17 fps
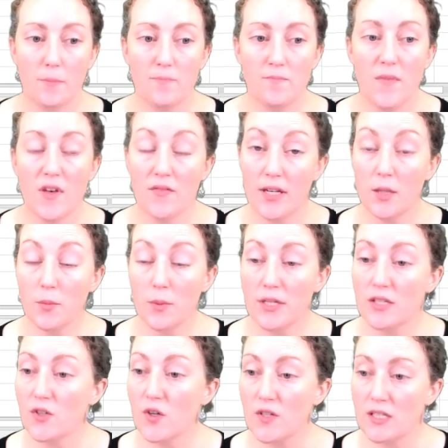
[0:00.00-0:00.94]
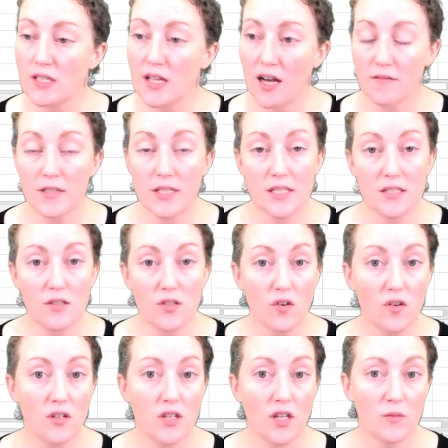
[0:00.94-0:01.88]
If anybody doesn't have this
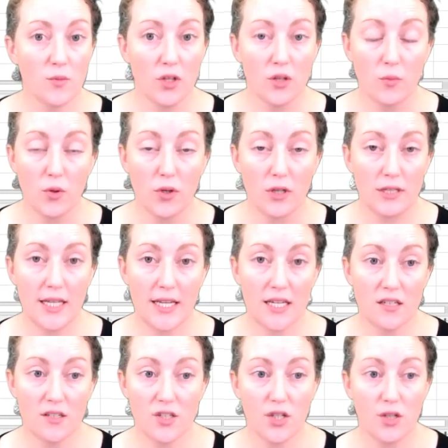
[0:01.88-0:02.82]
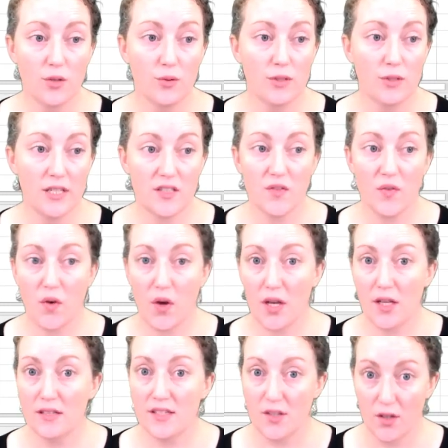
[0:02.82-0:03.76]
done, I'm going to put a link to this
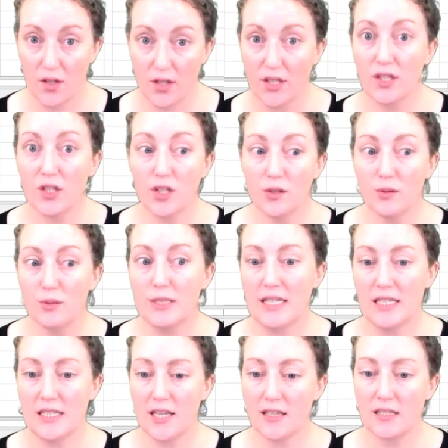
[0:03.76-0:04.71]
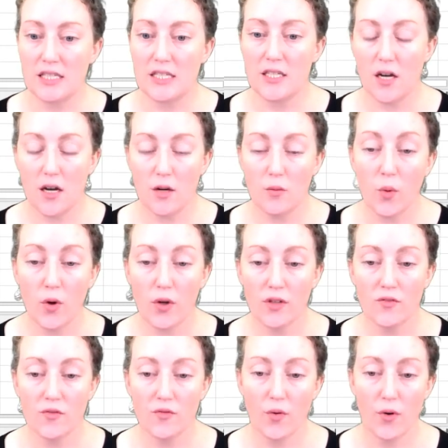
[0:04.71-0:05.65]
file so you can use this as a starting
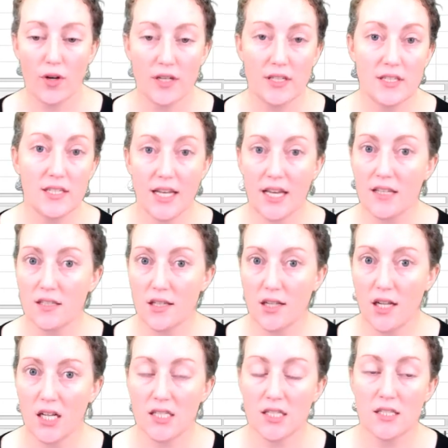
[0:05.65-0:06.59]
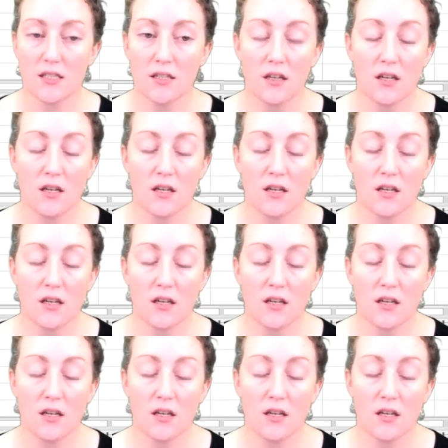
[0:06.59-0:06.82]
point for today's class.